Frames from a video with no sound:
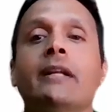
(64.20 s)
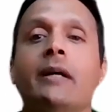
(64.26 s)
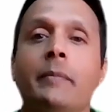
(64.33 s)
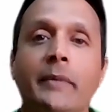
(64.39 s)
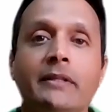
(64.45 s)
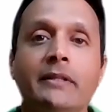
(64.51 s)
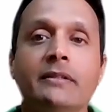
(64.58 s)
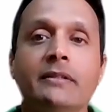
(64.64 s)
at
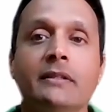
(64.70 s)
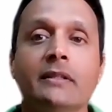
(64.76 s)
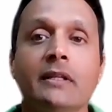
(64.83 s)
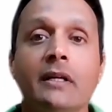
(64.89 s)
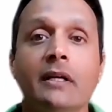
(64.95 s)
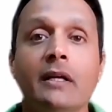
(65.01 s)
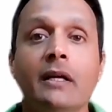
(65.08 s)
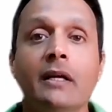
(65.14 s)
Amit
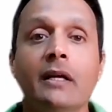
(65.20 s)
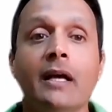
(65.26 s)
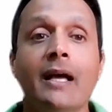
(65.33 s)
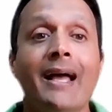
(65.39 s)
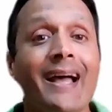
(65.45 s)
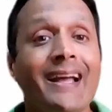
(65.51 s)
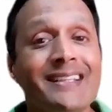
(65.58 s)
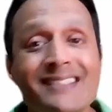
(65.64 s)

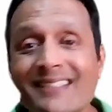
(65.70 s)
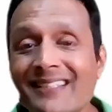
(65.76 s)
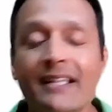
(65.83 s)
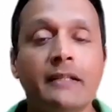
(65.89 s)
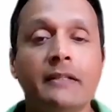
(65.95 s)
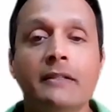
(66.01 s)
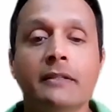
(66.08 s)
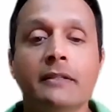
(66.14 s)
and
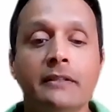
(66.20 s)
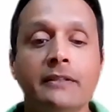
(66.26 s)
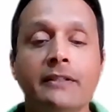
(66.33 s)
said,